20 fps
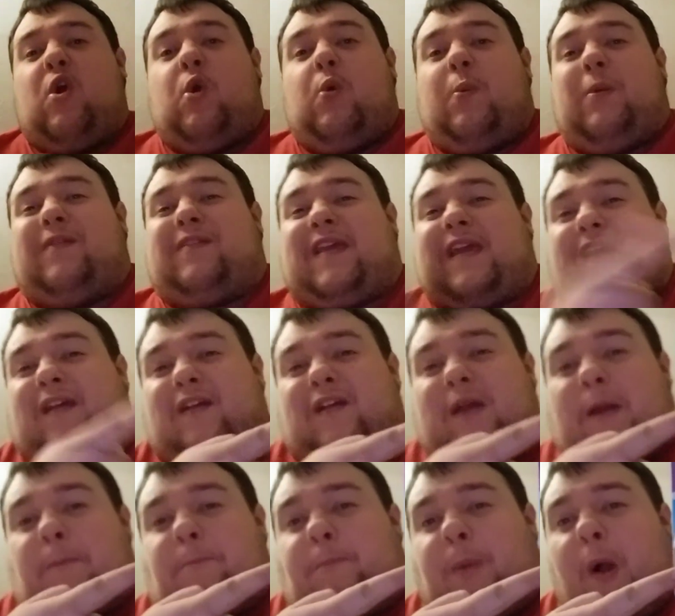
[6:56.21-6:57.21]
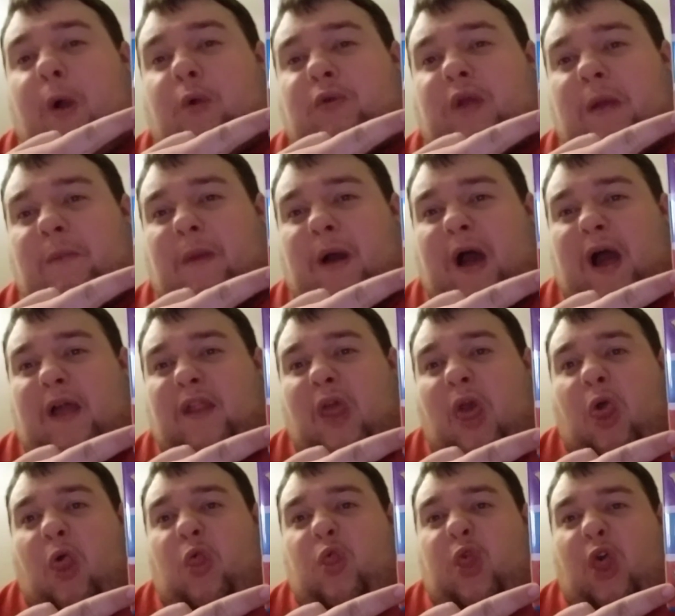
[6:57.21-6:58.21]
we're taking a look at Pokemon
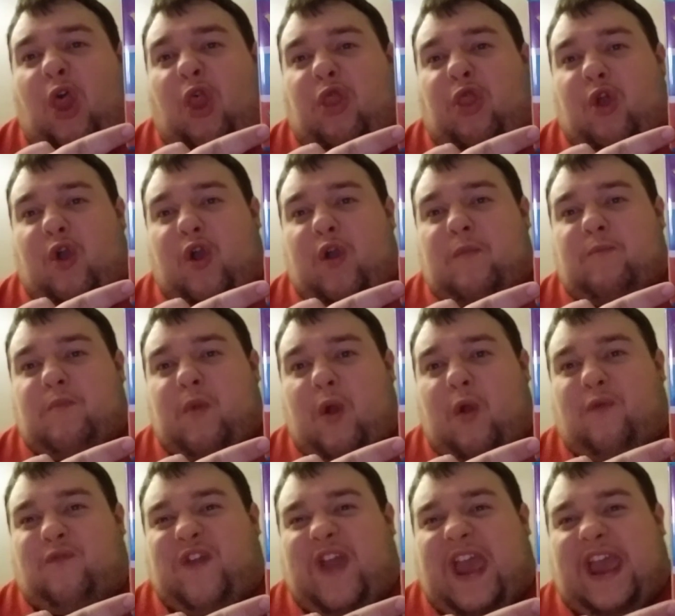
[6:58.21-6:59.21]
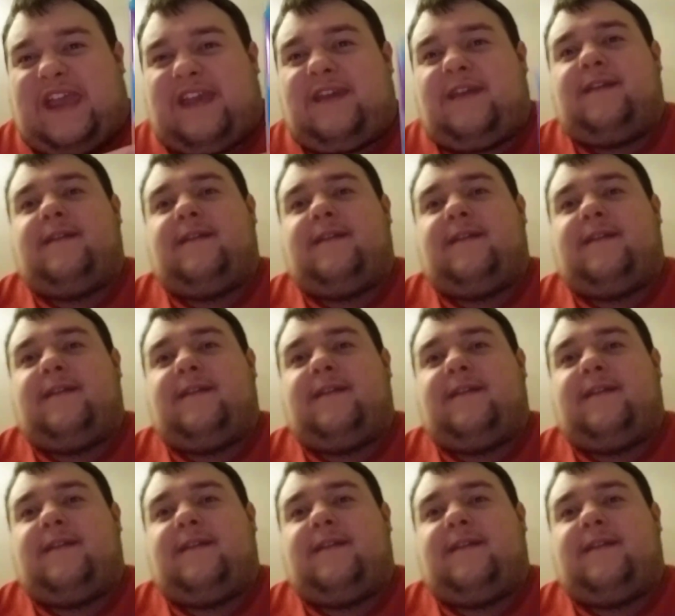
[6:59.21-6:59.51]
the third movie.